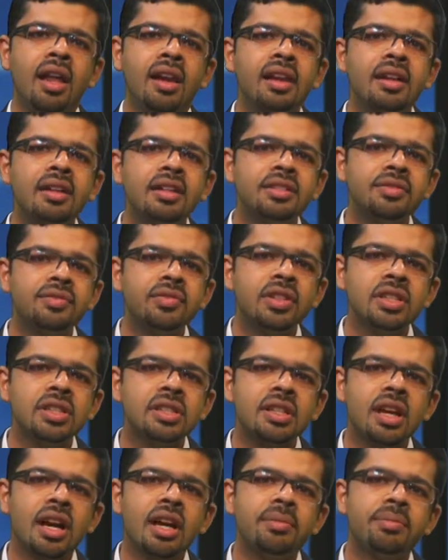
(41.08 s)
Let us first
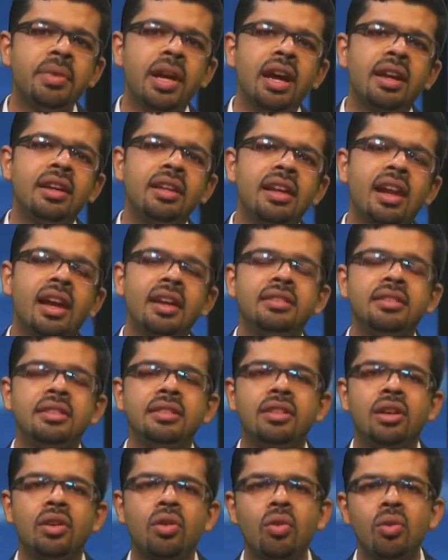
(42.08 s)
start by
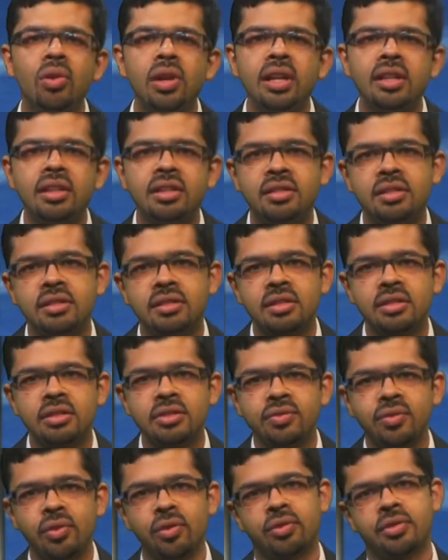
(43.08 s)
analyzing the rolling
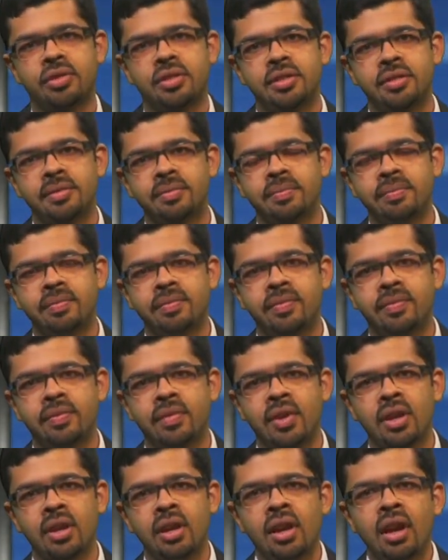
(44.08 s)
resistance force.
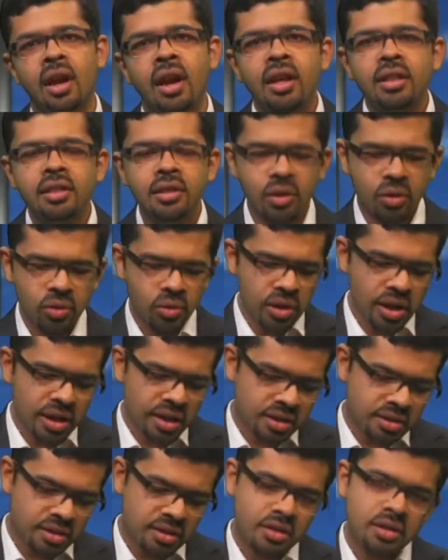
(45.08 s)
The rolling
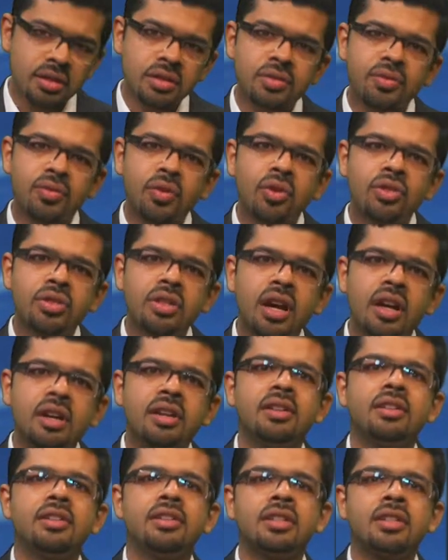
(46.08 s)
resistance force
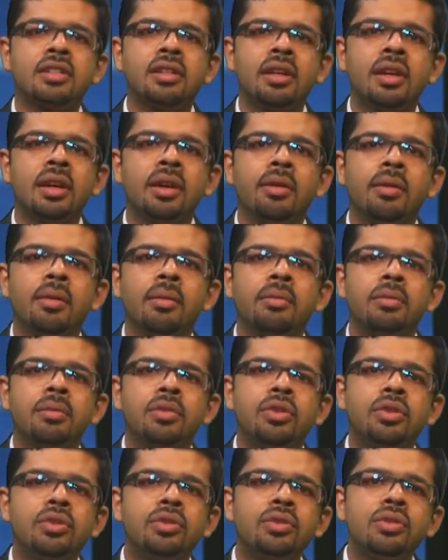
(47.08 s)
occurs
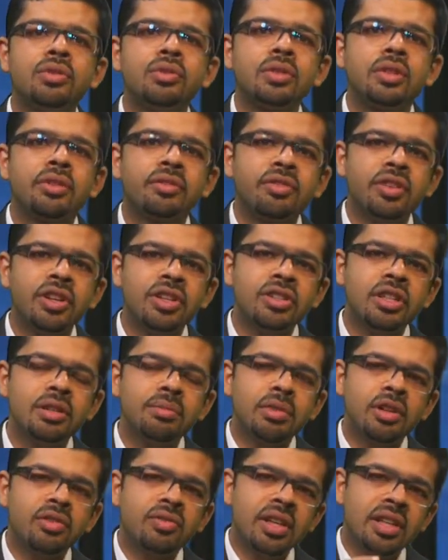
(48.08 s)
due to the
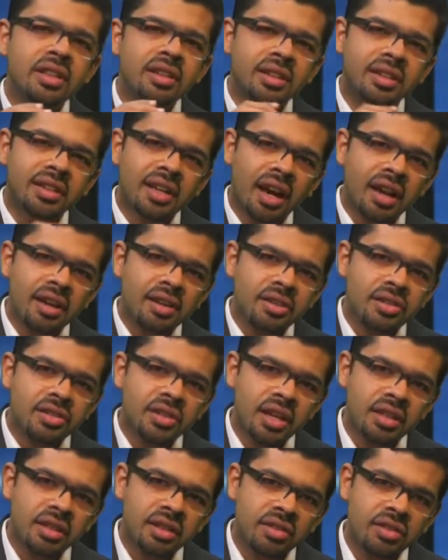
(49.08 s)
friction between the tires
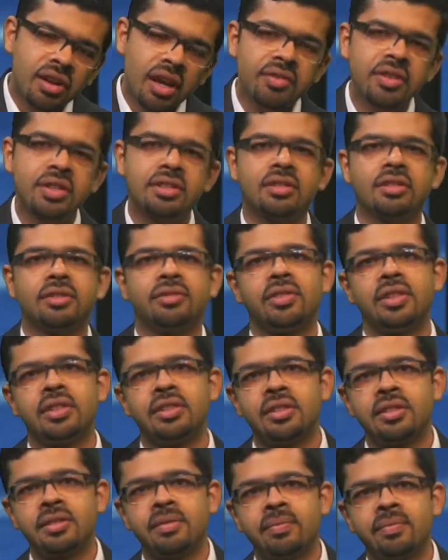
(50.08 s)
and the driving
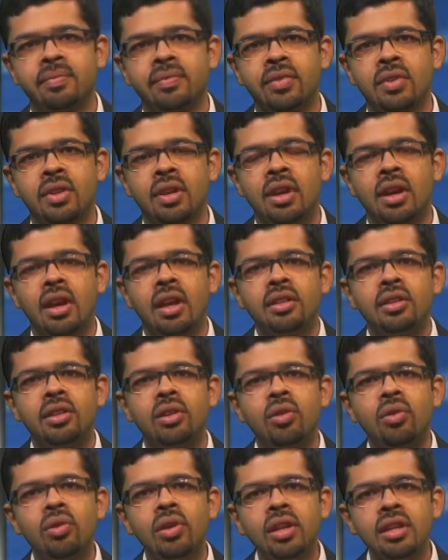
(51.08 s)
surface. The
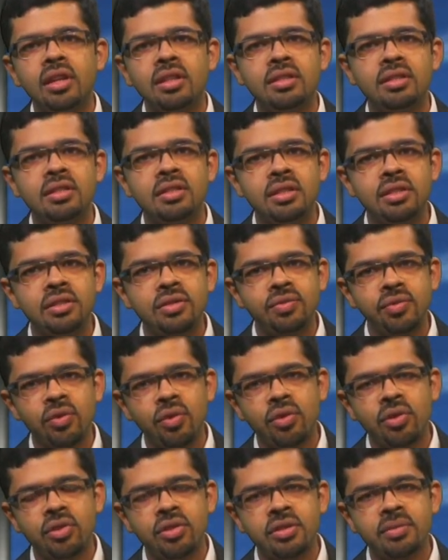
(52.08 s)
rolling resistance
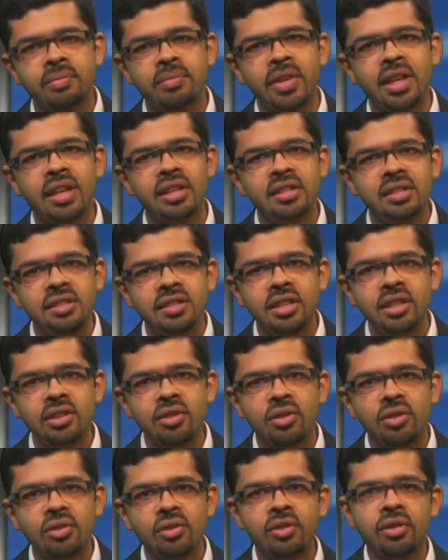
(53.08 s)
force is
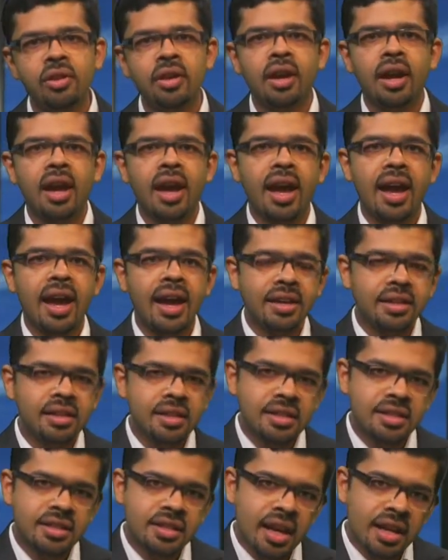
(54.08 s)
zero at
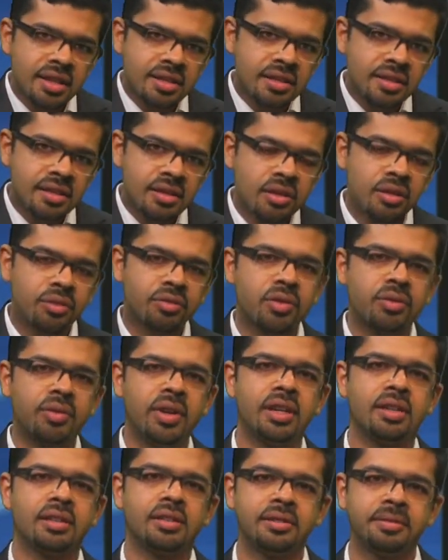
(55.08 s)
standstill of the
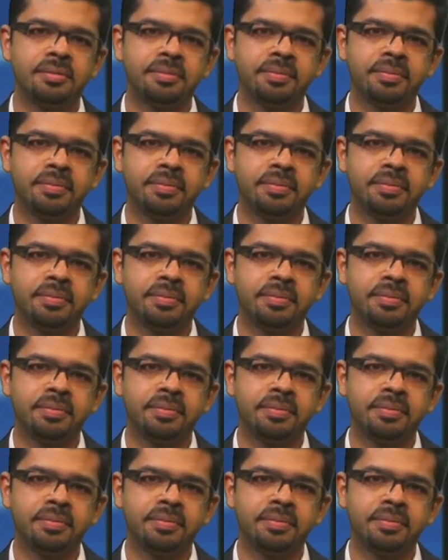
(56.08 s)
vehicle.